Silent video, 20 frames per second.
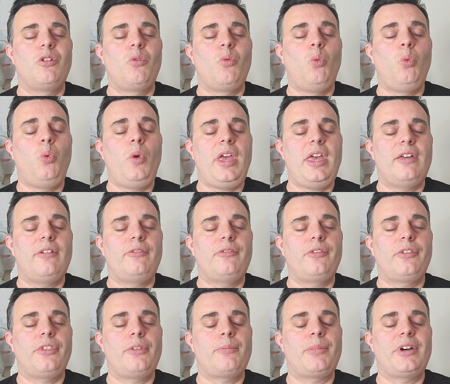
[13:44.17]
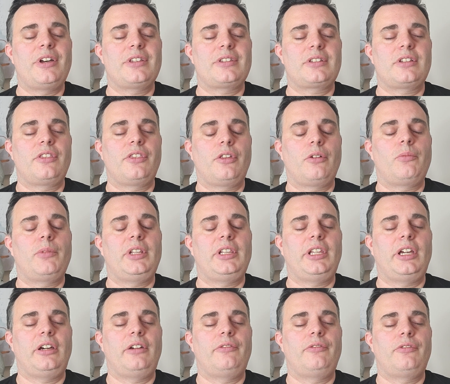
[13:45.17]
with the person that we
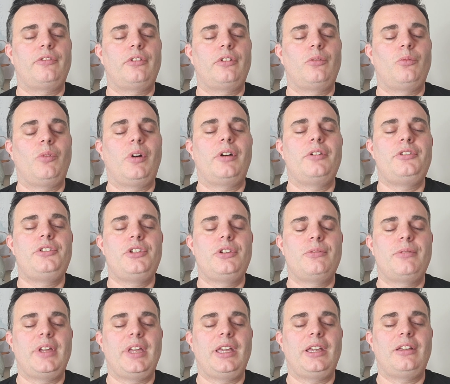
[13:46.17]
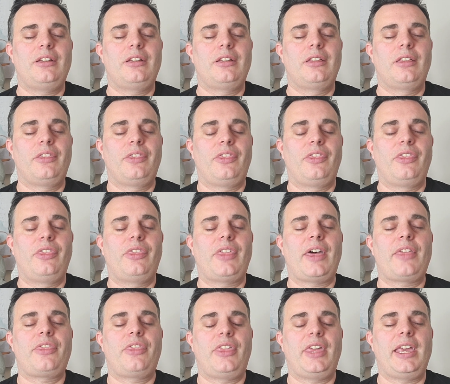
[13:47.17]
love while doing
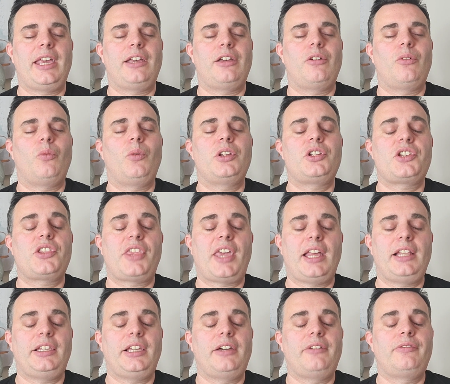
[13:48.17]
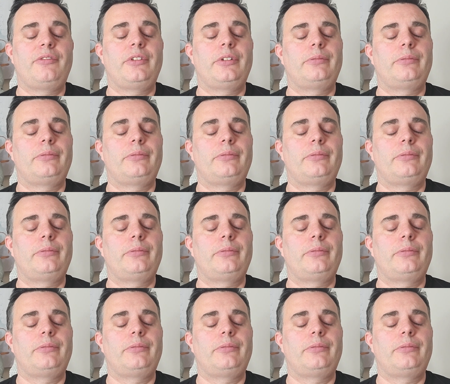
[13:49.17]
that thing which they love.